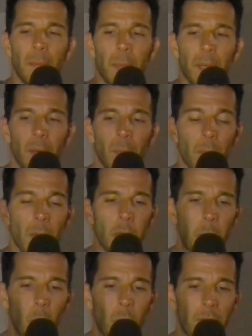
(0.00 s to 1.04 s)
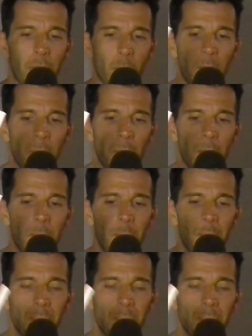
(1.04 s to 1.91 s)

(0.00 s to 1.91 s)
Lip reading: but much more affordable.